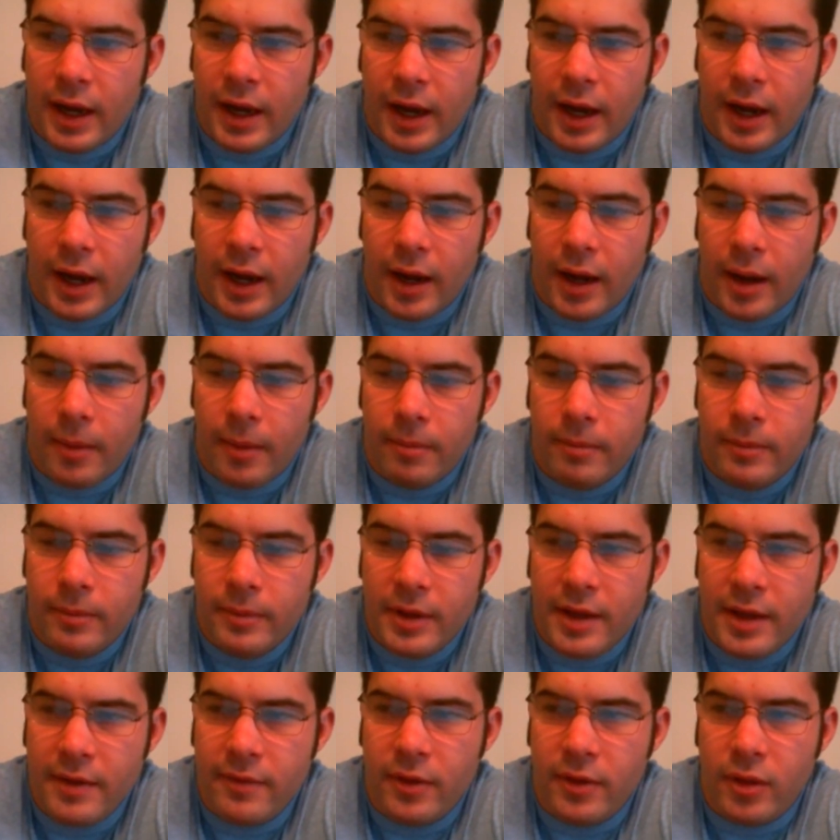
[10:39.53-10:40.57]

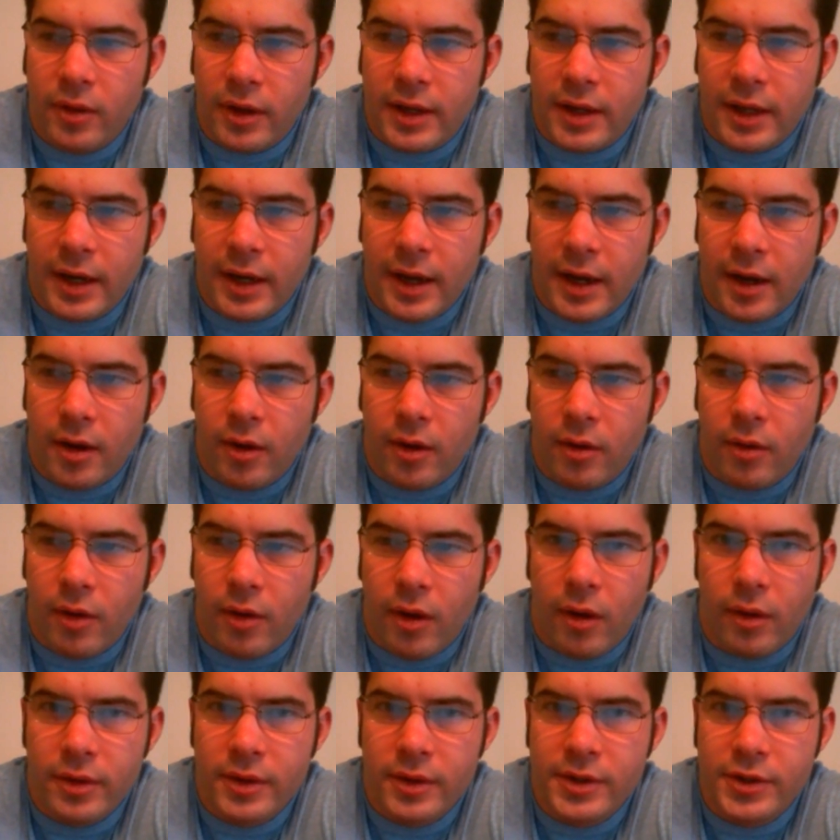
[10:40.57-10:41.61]
Even look at how
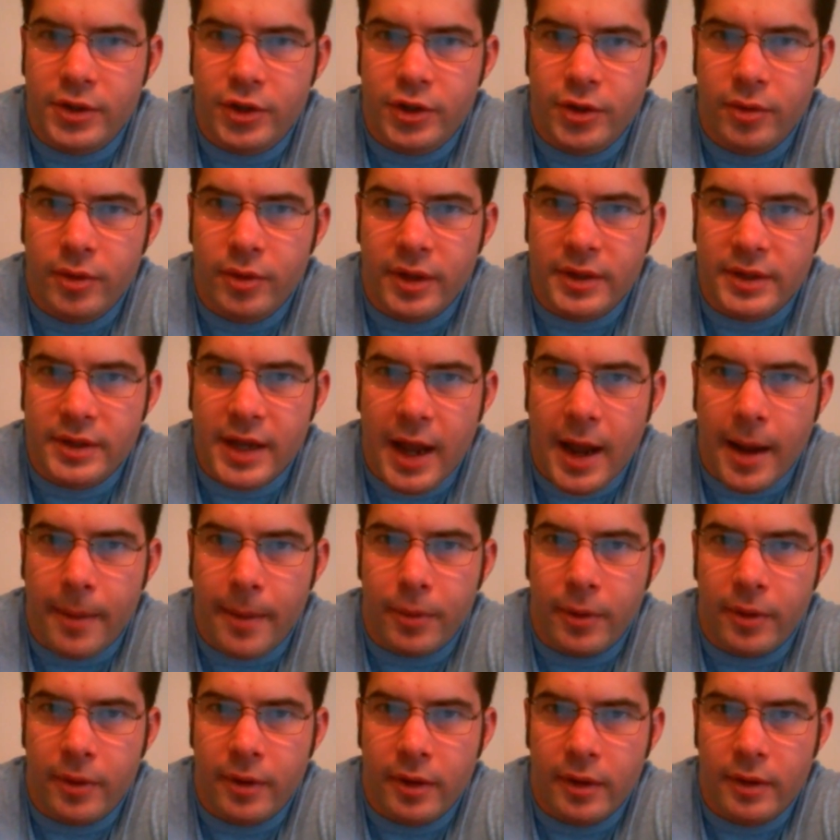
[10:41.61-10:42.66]
all these shootings
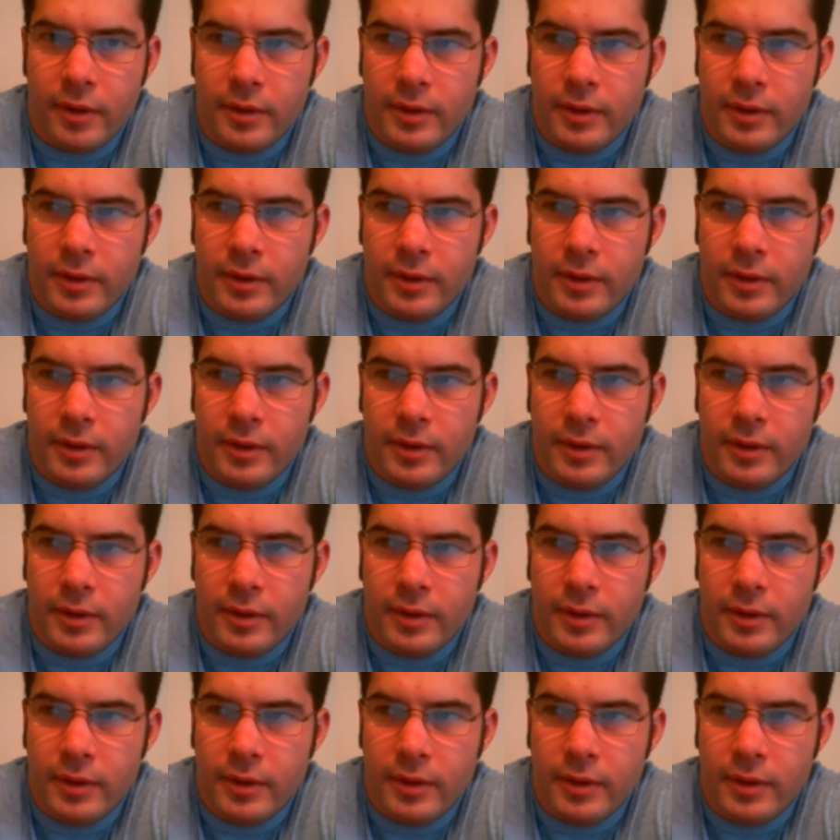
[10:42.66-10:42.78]
happened